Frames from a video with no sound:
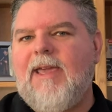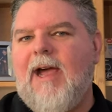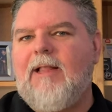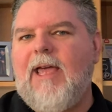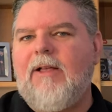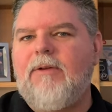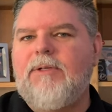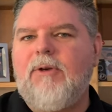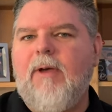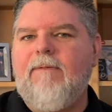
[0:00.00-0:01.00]
Kyle Allen
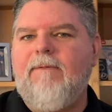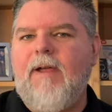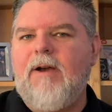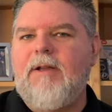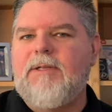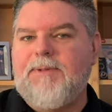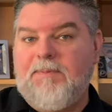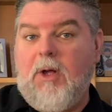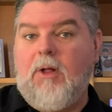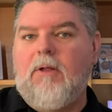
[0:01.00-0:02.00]
to a very
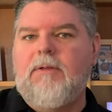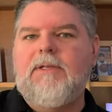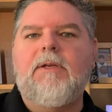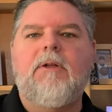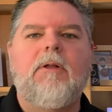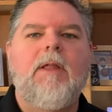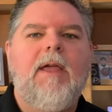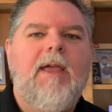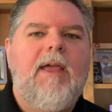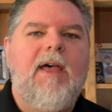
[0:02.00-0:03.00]
small deal,
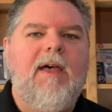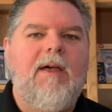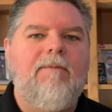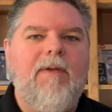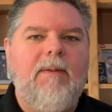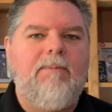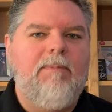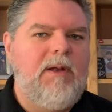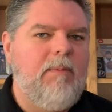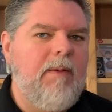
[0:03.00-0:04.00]
vet
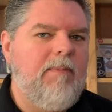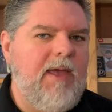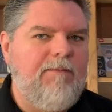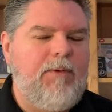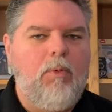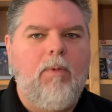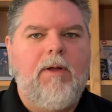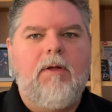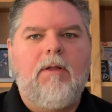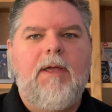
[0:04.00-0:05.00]
minimum, if you
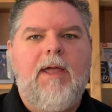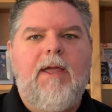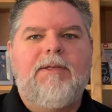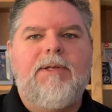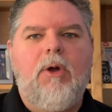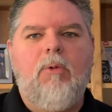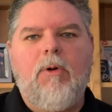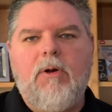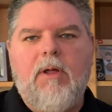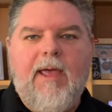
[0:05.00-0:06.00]
will. So
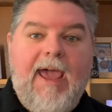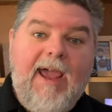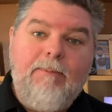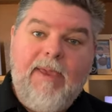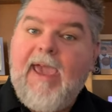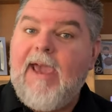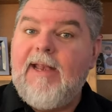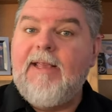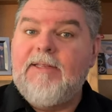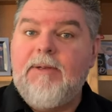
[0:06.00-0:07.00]
we're going to be
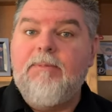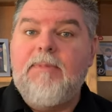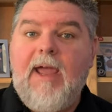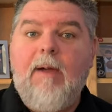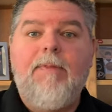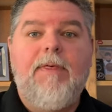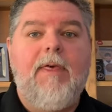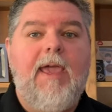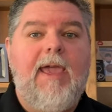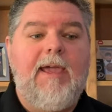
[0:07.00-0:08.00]
adding some depth
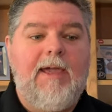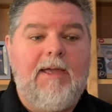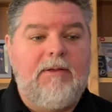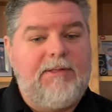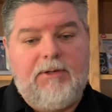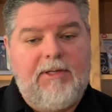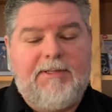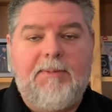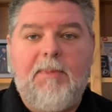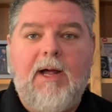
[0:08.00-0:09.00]
and certainly
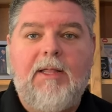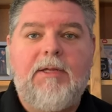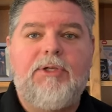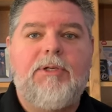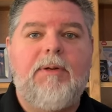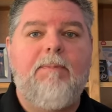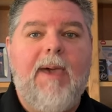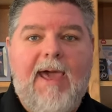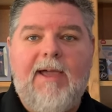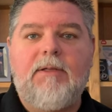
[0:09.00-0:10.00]
some knowledge
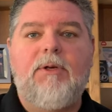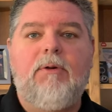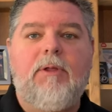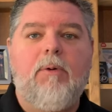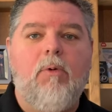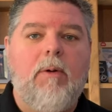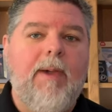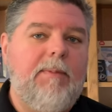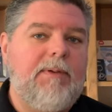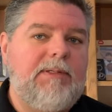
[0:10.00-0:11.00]
back to the
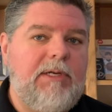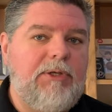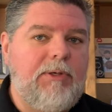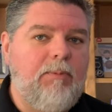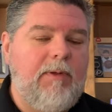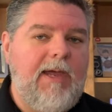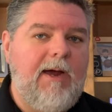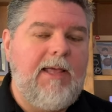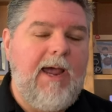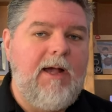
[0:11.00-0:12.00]
quarterback position with
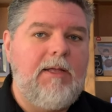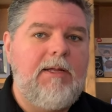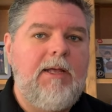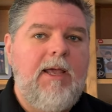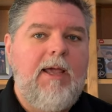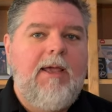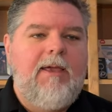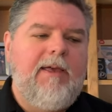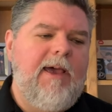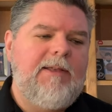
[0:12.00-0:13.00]
Kyle Allen.
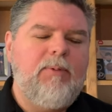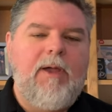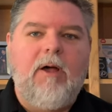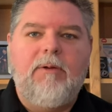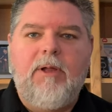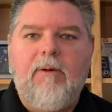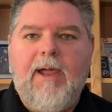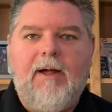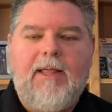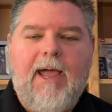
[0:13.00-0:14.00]
As we all know,
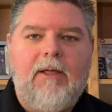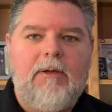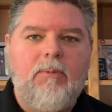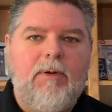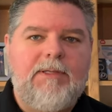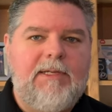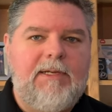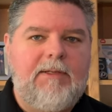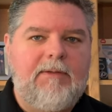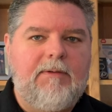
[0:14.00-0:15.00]
Kyle Allen was
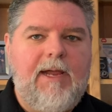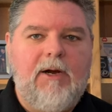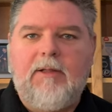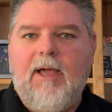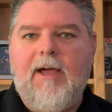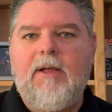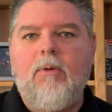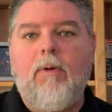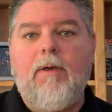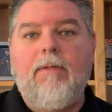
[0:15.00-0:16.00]
in Carolina
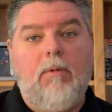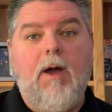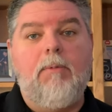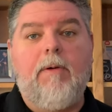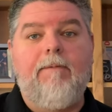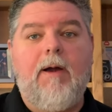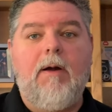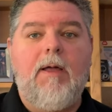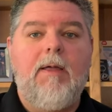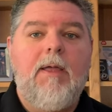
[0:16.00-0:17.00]
with Ron
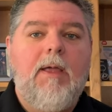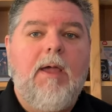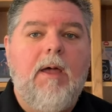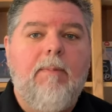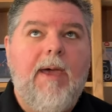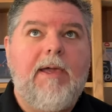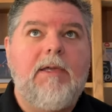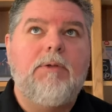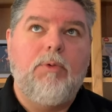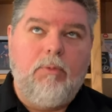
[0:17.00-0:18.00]
Rivera back
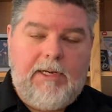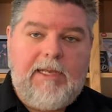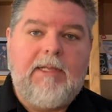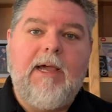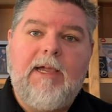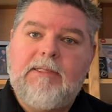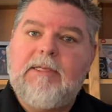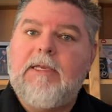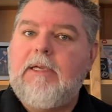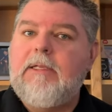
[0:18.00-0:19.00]
in
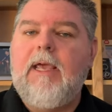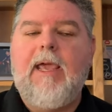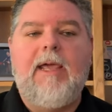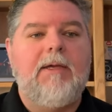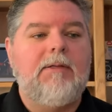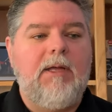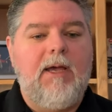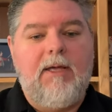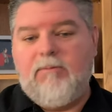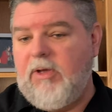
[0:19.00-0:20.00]
2019, and
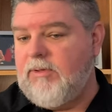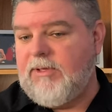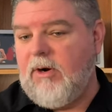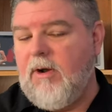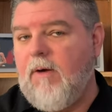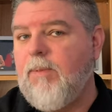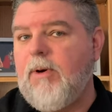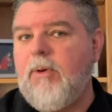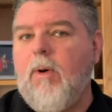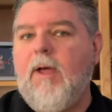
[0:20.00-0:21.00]
you know, started off
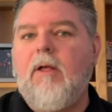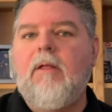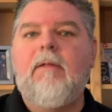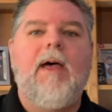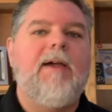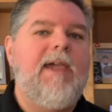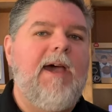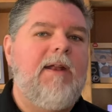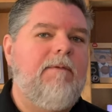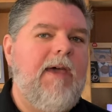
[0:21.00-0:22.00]
pretty well.
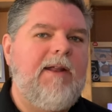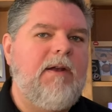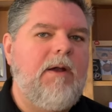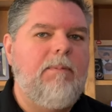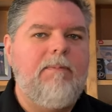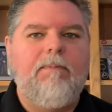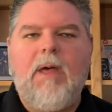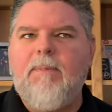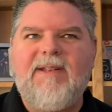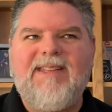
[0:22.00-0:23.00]
Kind of had an
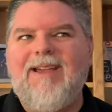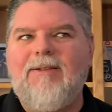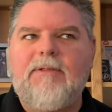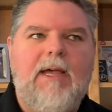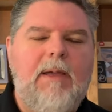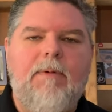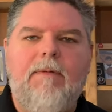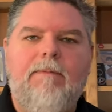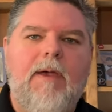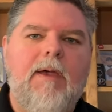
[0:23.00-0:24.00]
up and down type
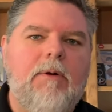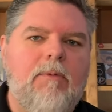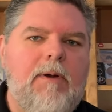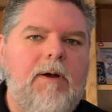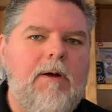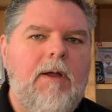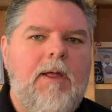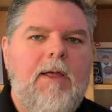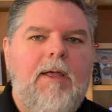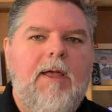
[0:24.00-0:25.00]
of career
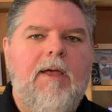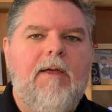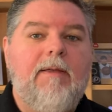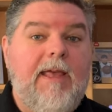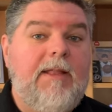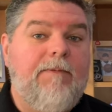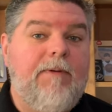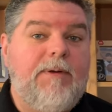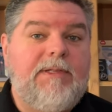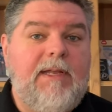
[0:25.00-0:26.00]
in that
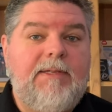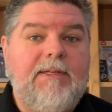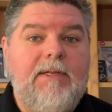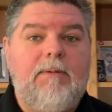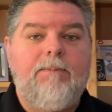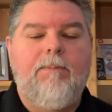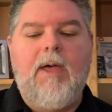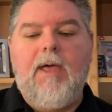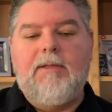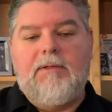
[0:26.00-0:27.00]
first season,
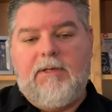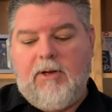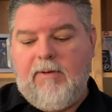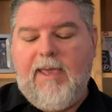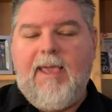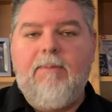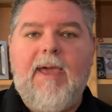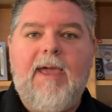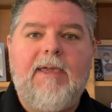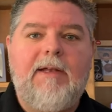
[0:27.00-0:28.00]
but you know, he came
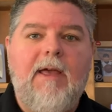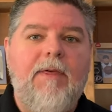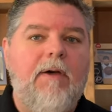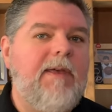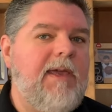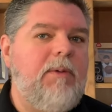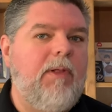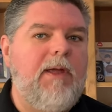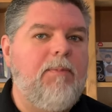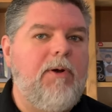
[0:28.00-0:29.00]
back, and I thought that he
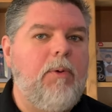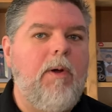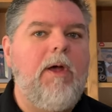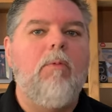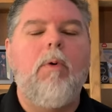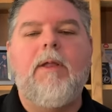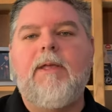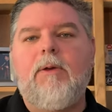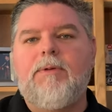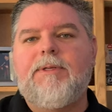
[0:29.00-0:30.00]
played pretty well when
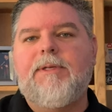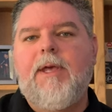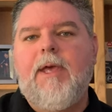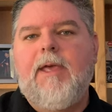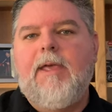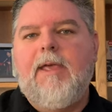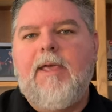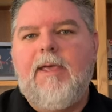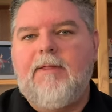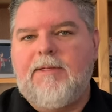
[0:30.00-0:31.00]
he was
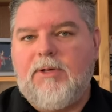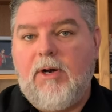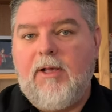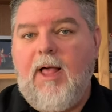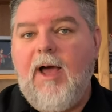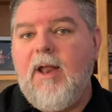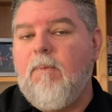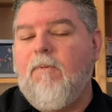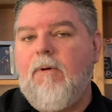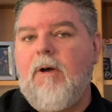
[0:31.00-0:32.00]
in the starting
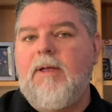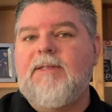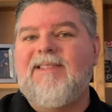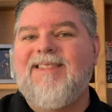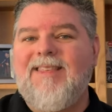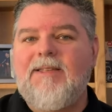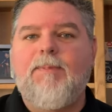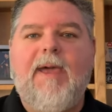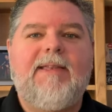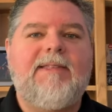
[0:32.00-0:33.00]
lineup for us this
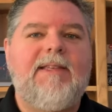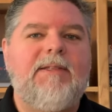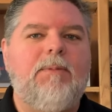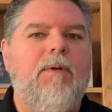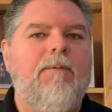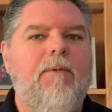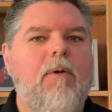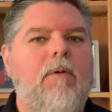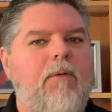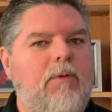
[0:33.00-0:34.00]
past season
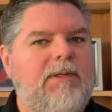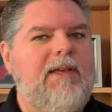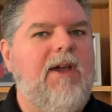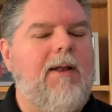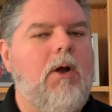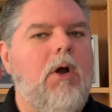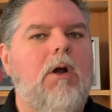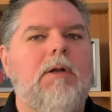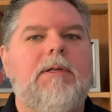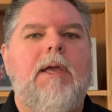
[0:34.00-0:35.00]
before, of course, he got
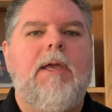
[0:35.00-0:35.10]
hurt.